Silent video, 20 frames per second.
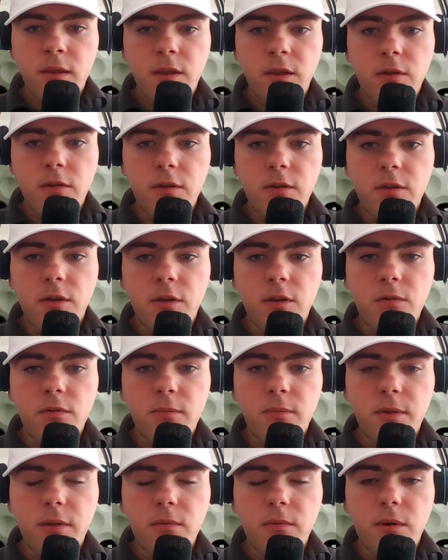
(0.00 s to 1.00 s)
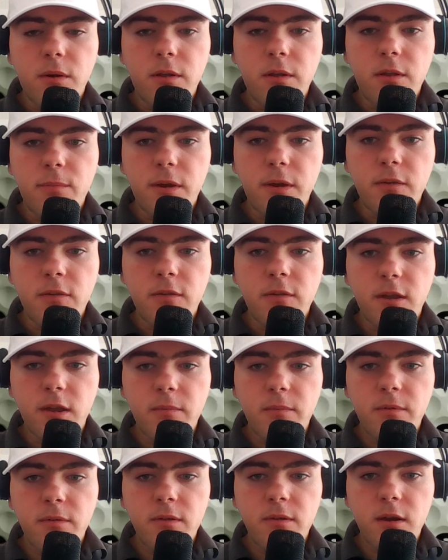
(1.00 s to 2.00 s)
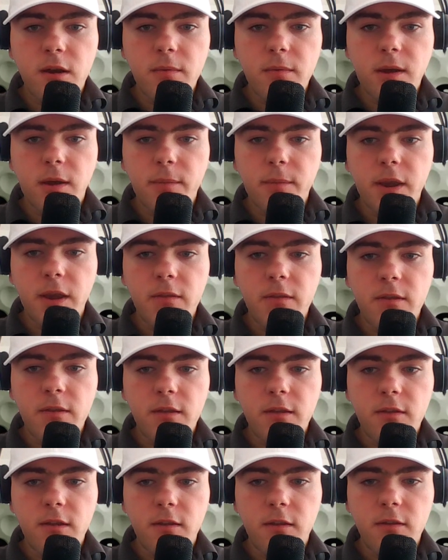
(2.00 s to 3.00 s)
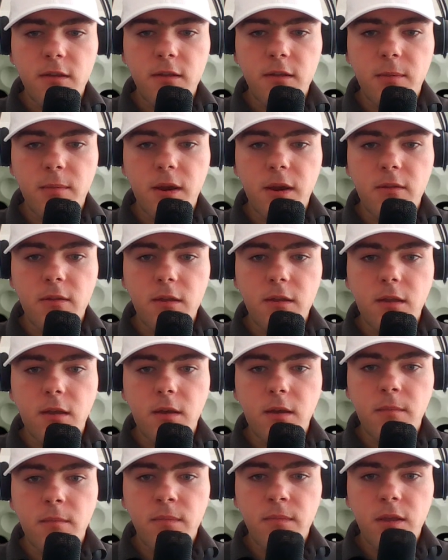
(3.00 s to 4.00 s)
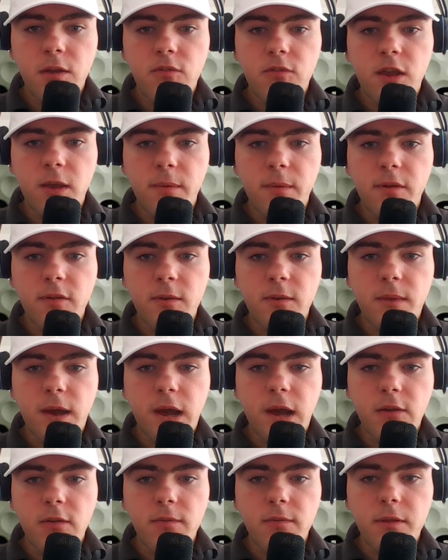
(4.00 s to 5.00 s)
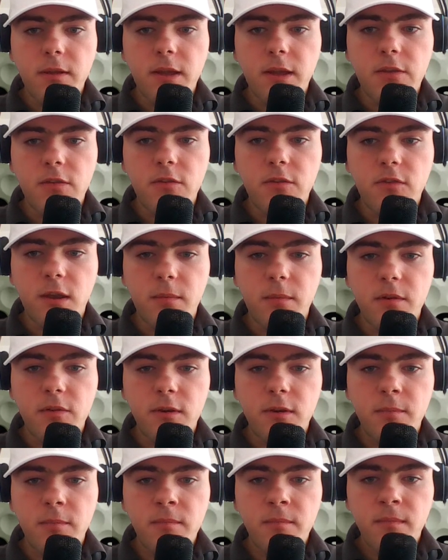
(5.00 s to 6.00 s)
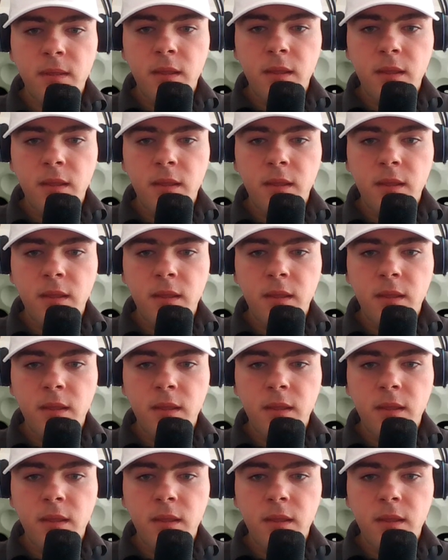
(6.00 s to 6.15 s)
They're known to be one of the best teams coming into the season. They made it to the championship match of the national championship.